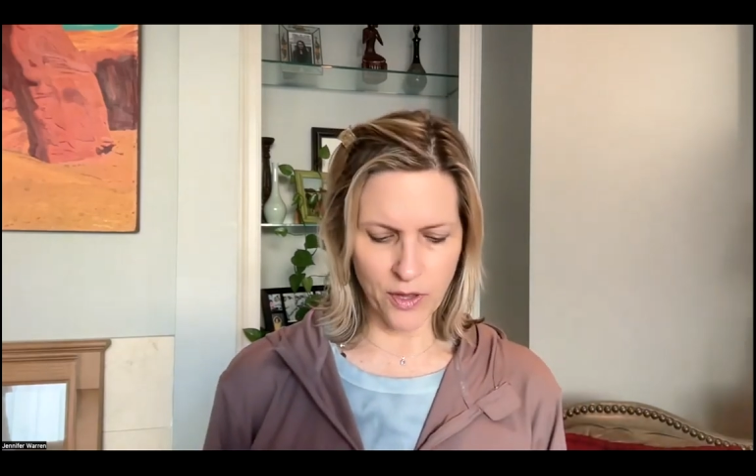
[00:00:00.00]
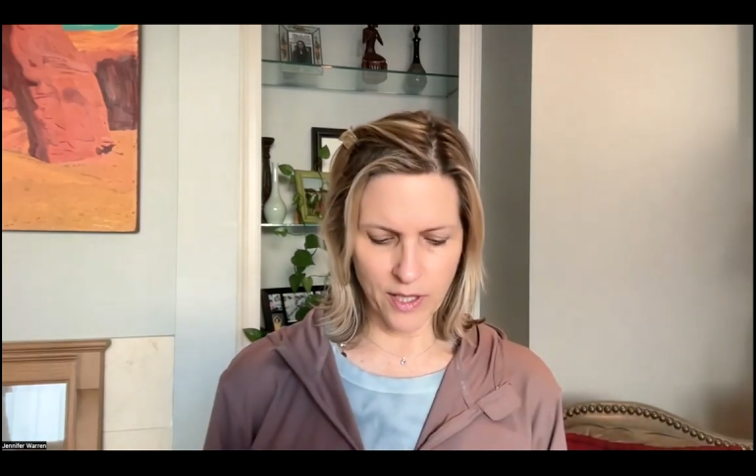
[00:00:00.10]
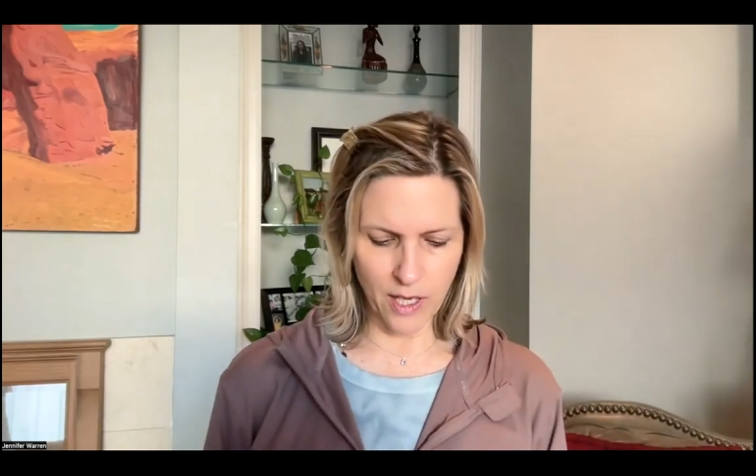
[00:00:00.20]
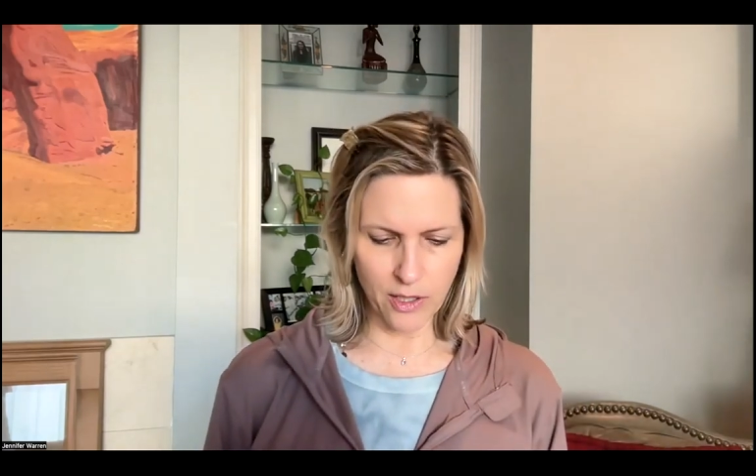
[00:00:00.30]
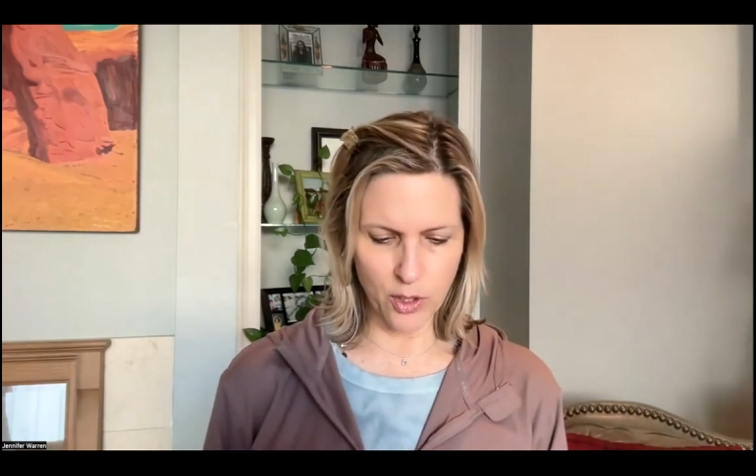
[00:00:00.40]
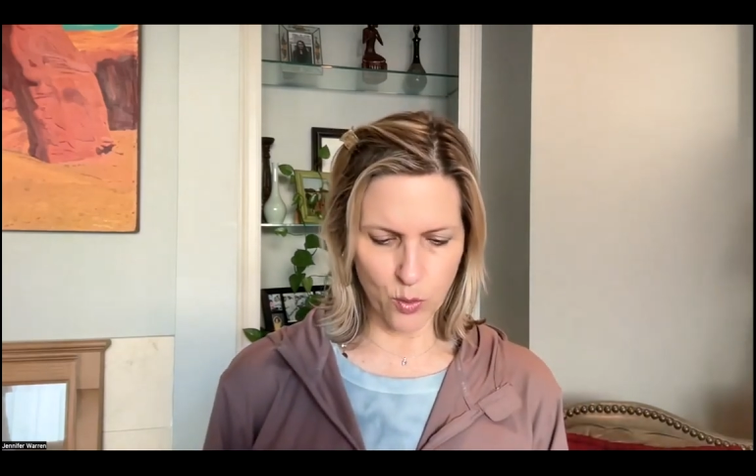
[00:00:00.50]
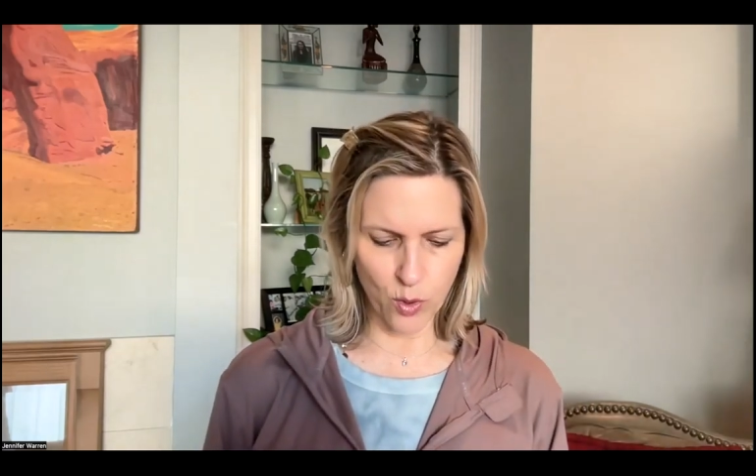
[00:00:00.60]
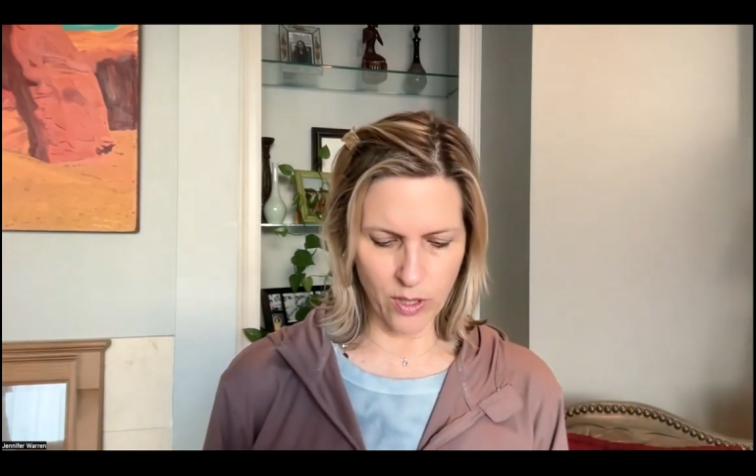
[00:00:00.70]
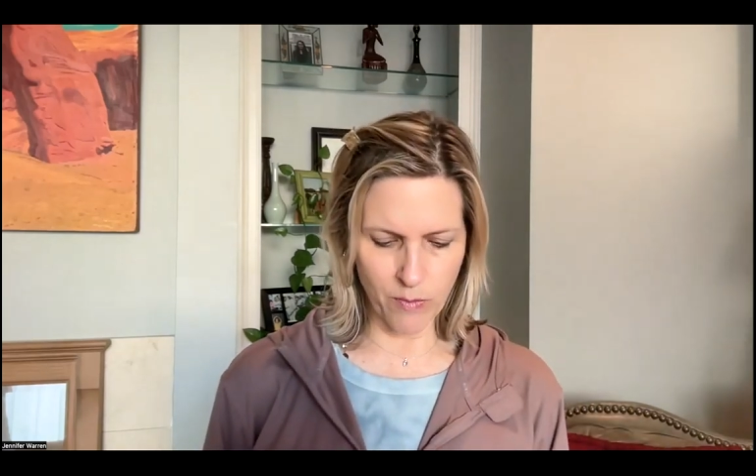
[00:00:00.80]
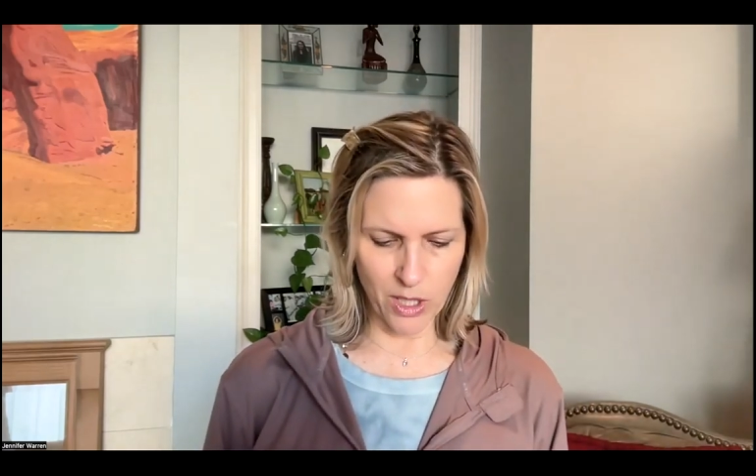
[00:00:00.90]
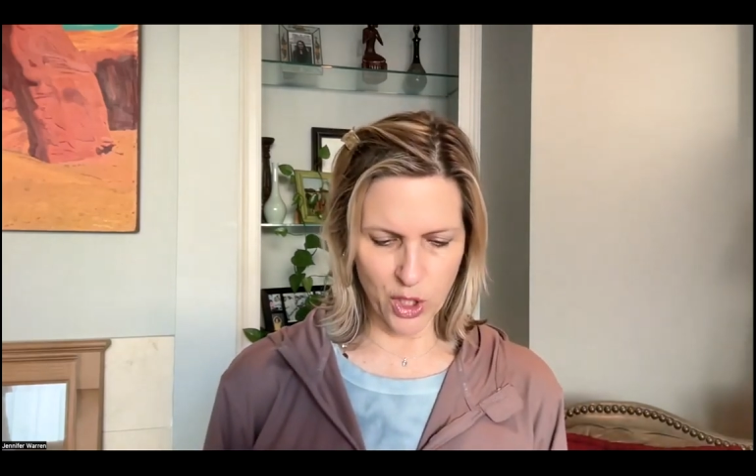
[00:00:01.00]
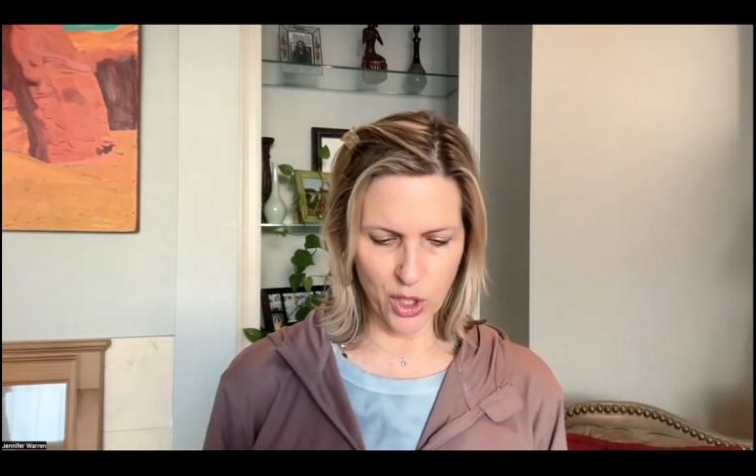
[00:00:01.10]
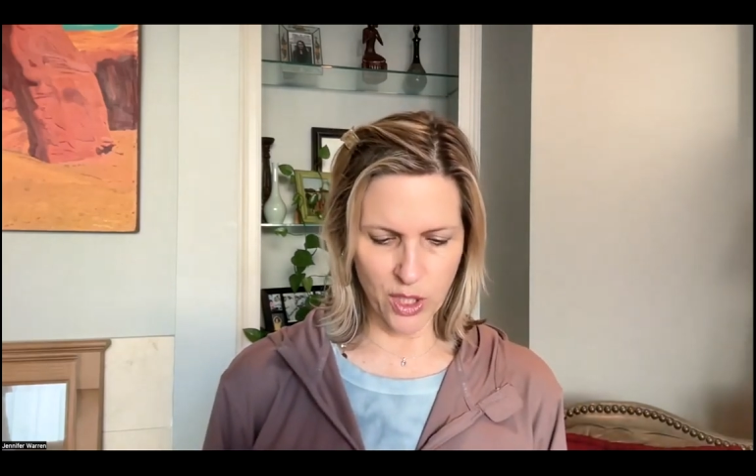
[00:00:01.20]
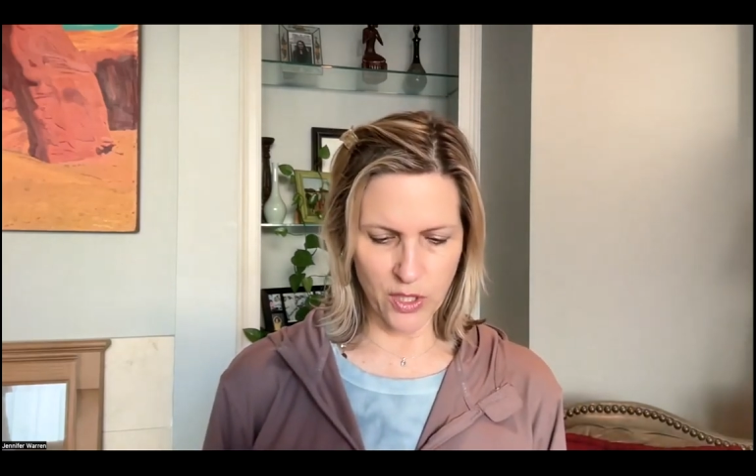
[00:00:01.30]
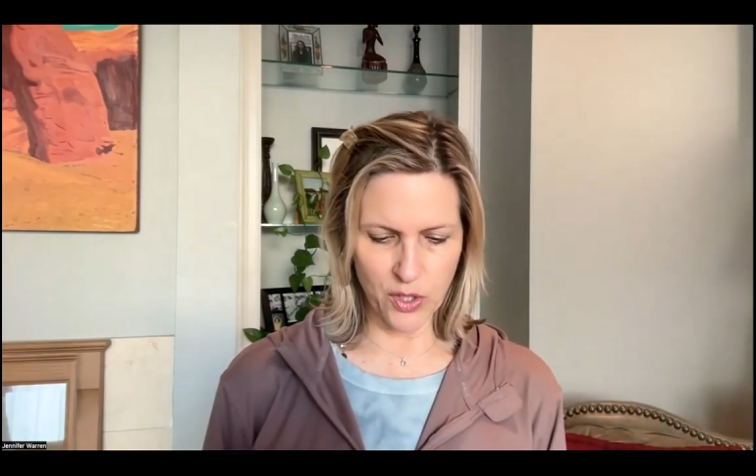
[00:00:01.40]
thing I do want to
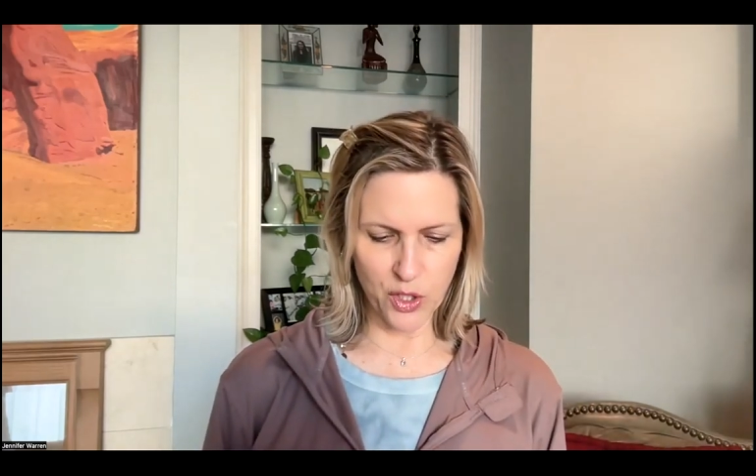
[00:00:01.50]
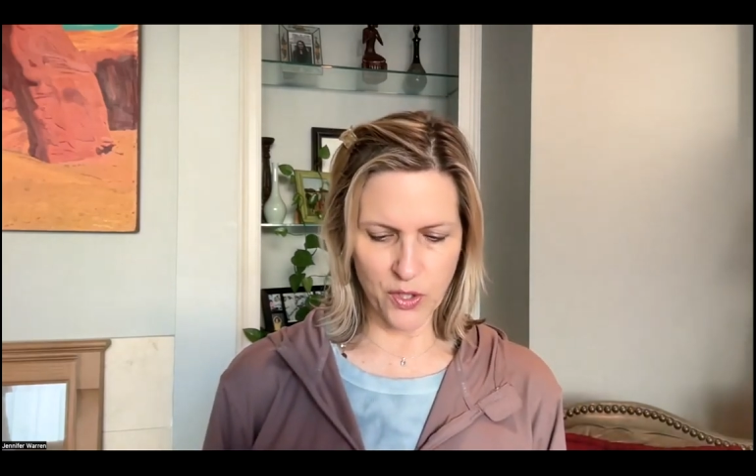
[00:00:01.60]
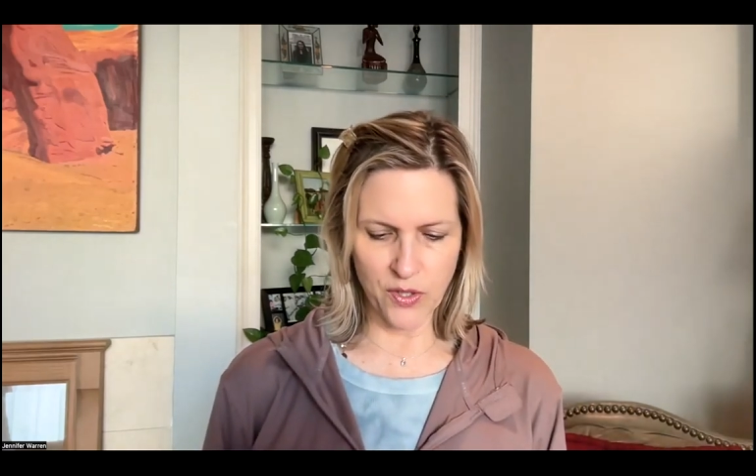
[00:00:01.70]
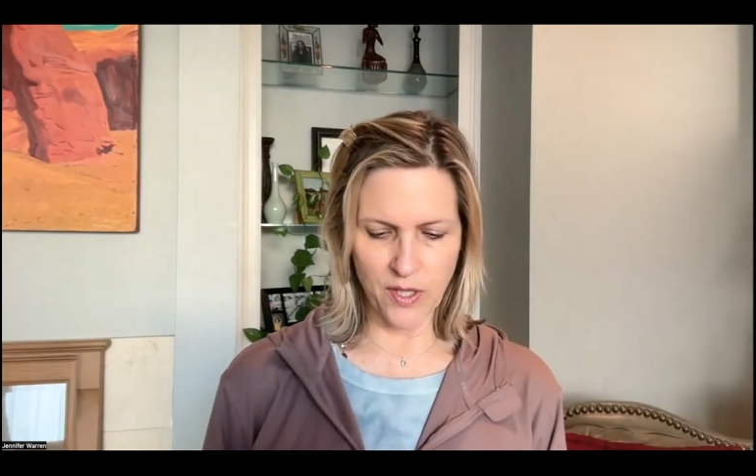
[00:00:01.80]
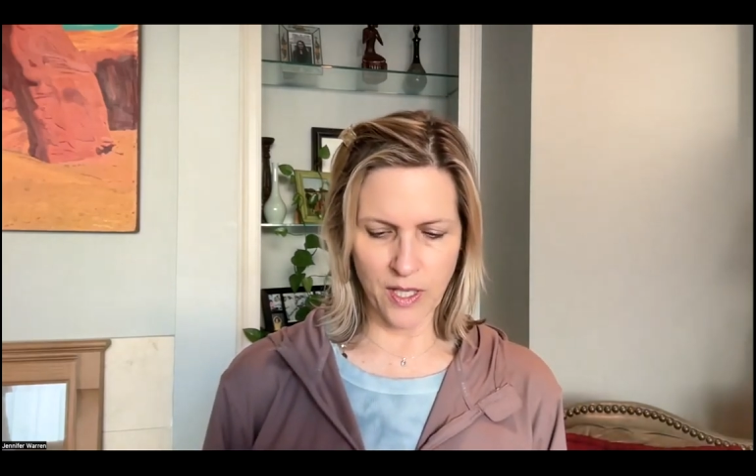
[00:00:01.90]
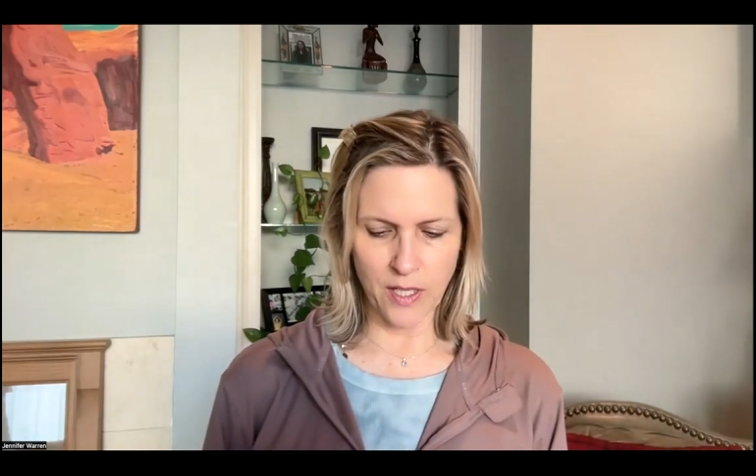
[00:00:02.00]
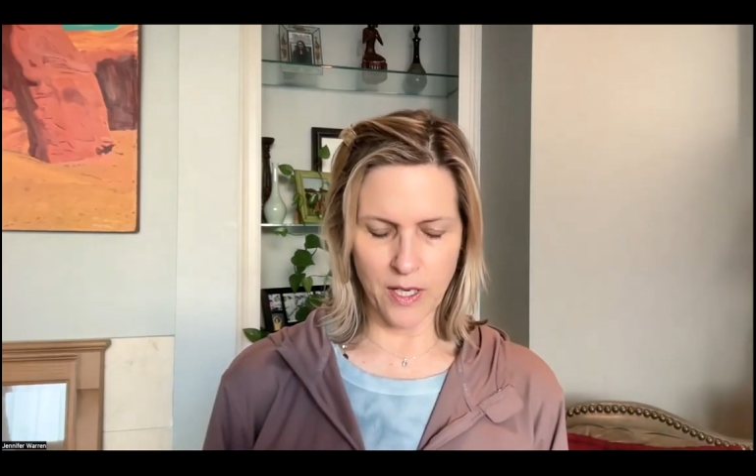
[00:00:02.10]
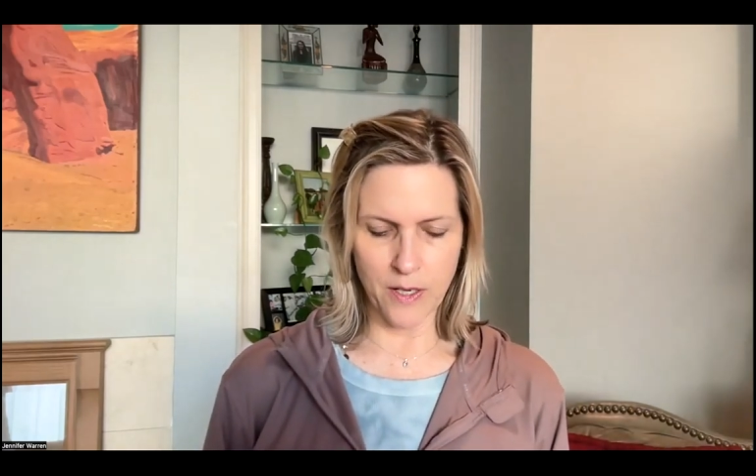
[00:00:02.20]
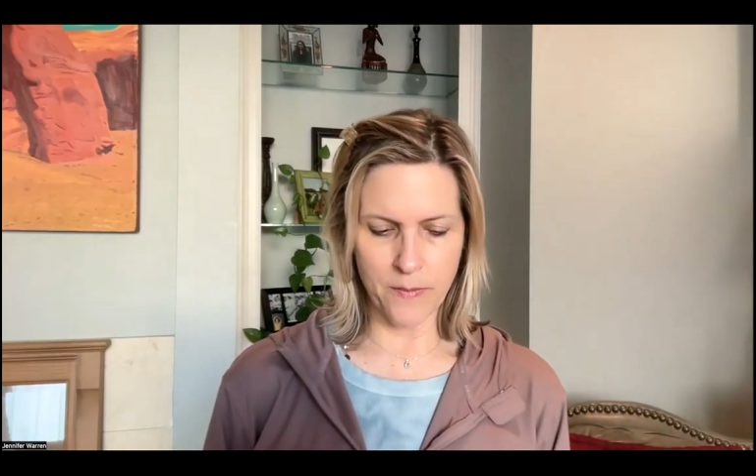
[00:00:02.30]
mention is just that,